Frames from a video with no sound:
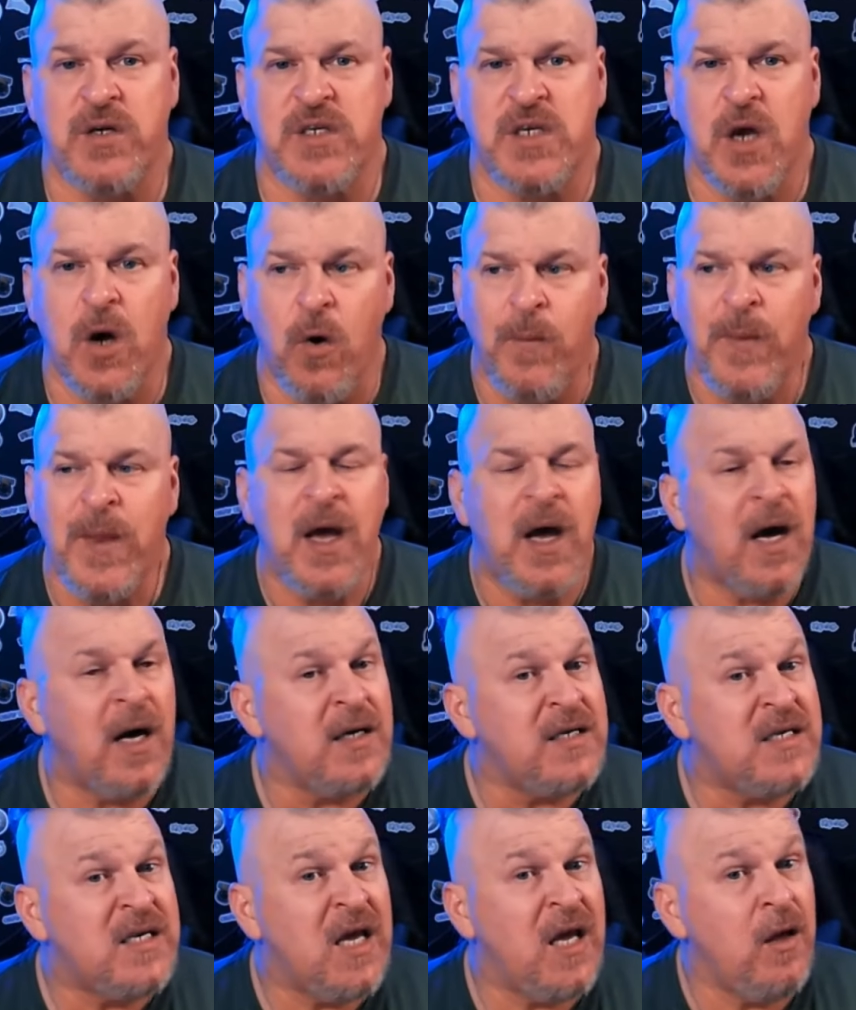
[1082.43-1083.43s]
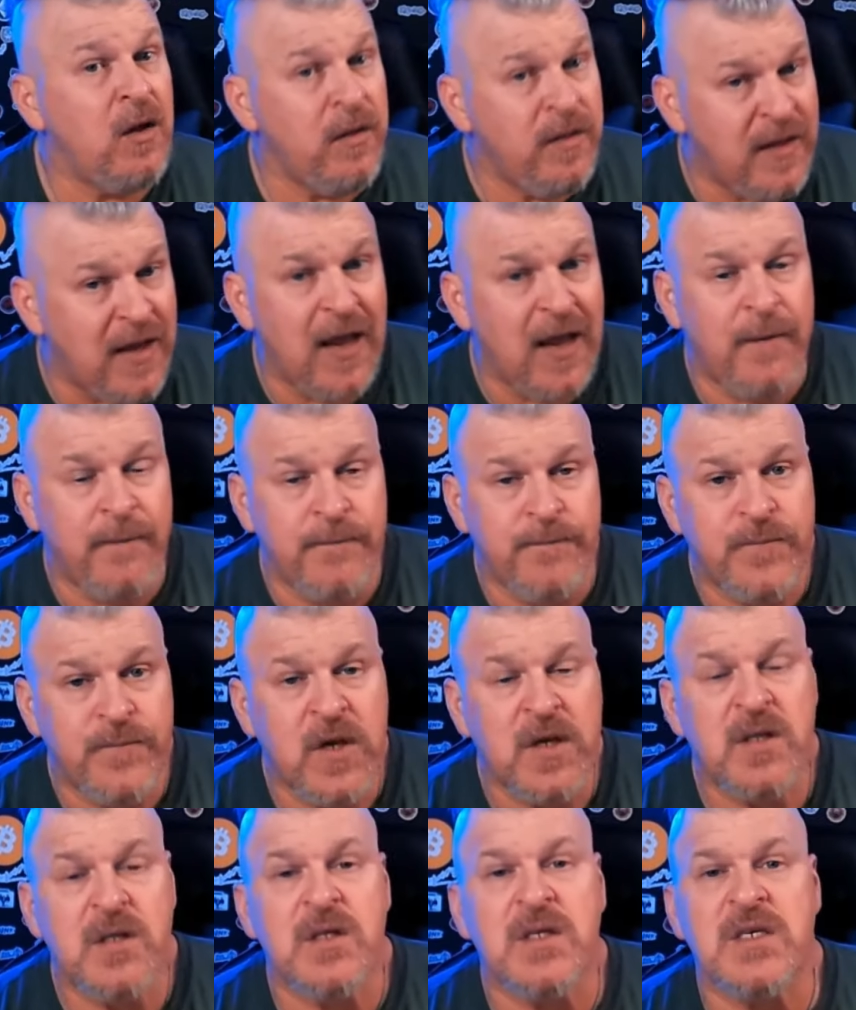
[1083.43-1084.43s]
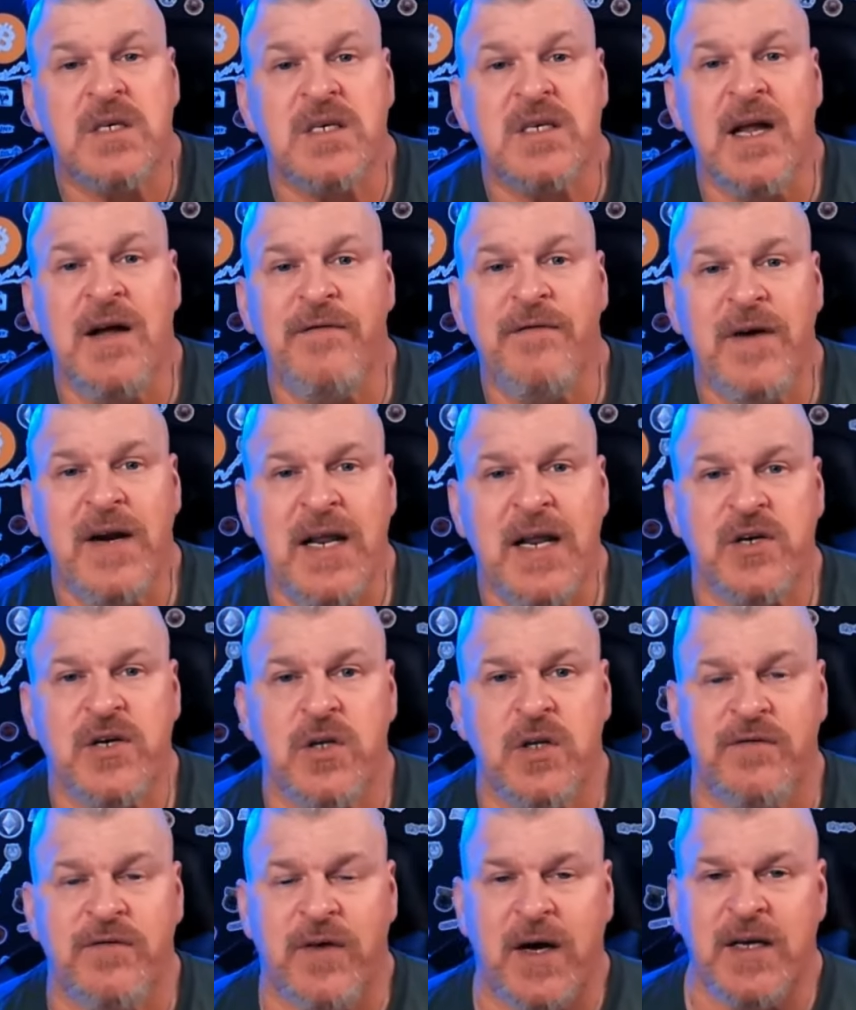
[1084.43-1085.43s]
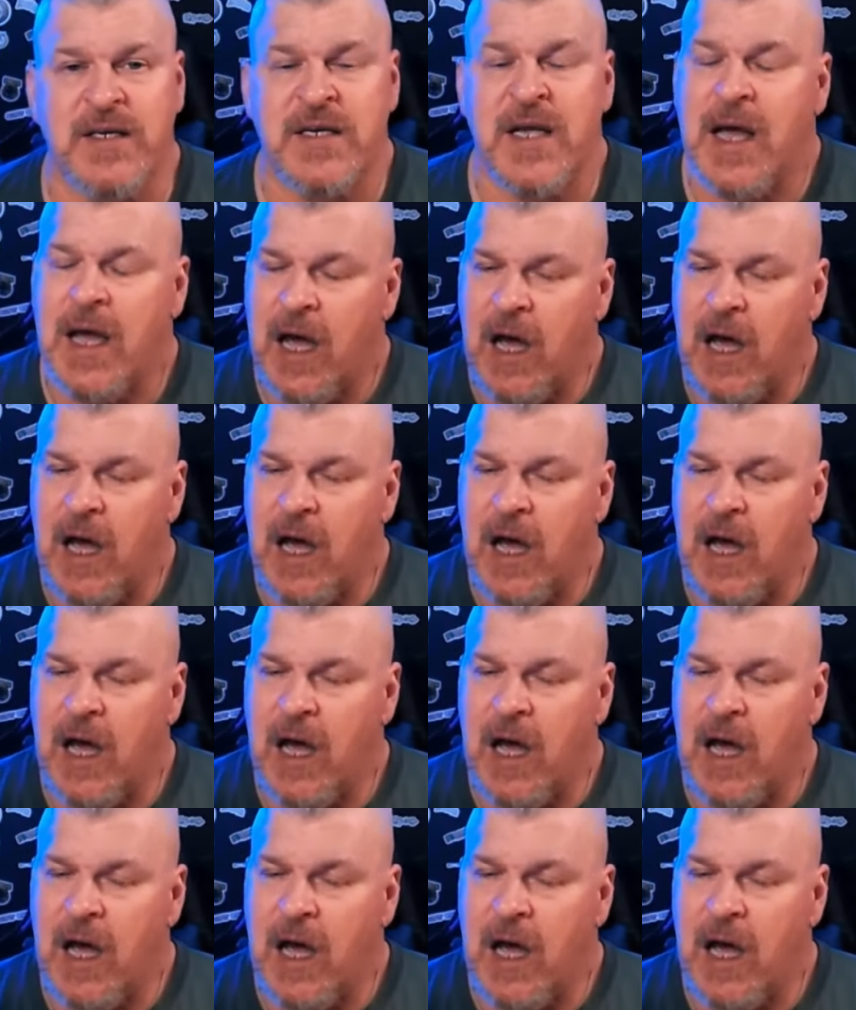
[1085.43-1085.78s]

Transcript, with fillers: So until then, this is not financial advice.